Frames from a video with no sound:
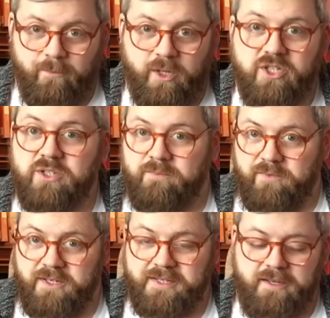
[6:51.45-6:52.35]
which
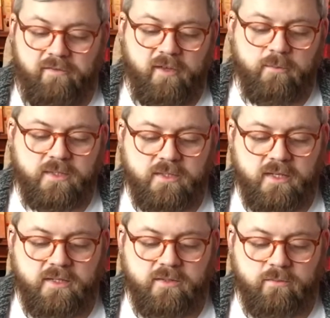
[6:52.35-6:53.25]
the Disney film is
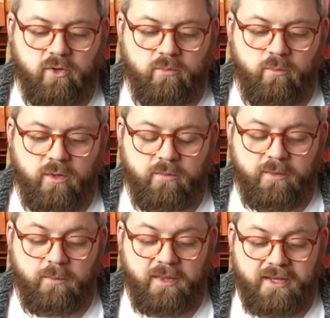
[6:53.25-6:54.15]
is what, what,
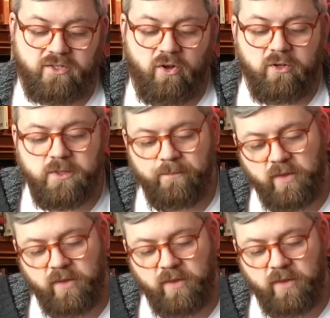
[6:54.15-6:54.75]
what that's called.